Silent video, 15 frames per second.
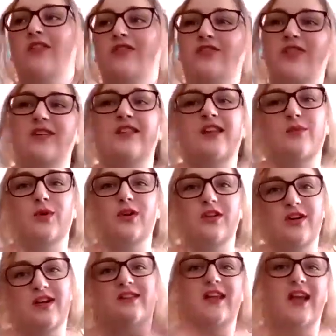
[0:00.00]
Then they will
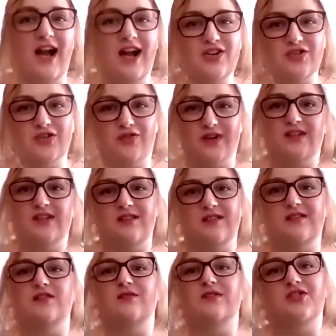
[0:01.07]
look at the actual grade that the
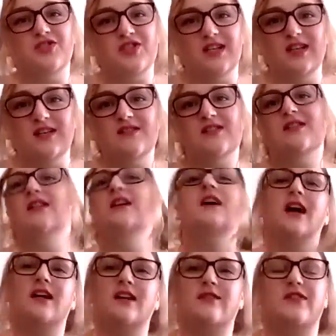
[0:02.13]
student achieves,
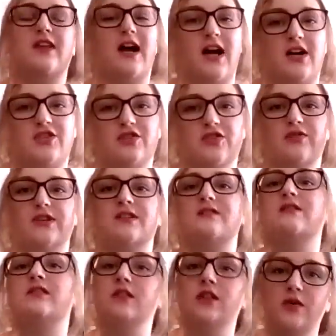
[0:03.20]
and if their actual grade is
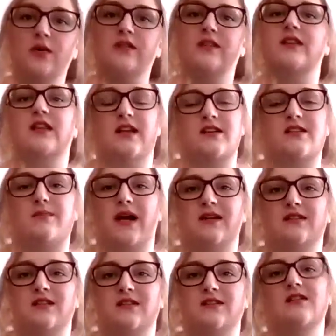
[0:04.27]
lower than they
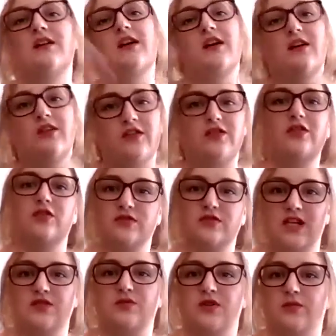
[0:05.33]
expected, the no
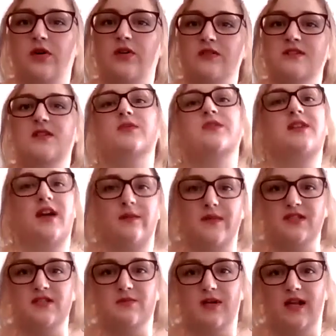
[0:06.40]
detriment policy would come
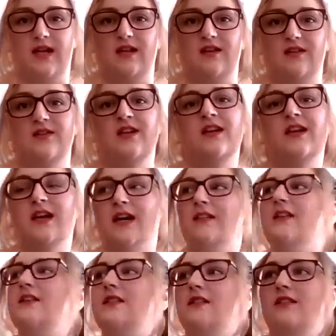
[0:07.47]
into play. And
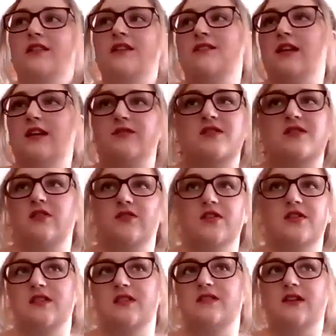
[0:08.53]
then this allows the
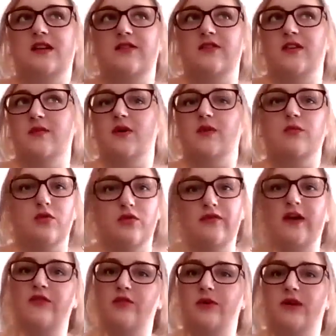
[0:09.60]
universities to give them a more
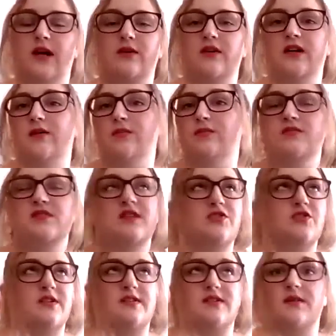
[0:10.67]
favourable outcome, such
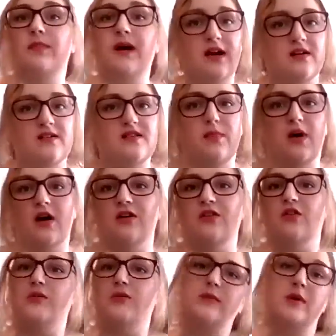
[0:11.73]
as a pass mark
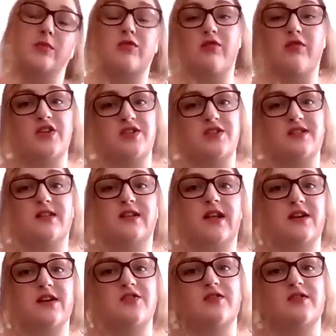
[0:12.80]
or maybe progression to the
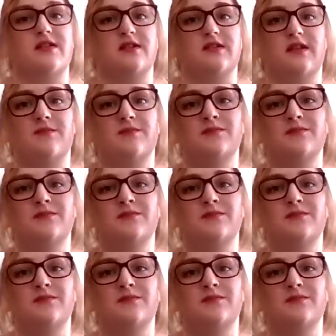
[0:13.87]
next year's study.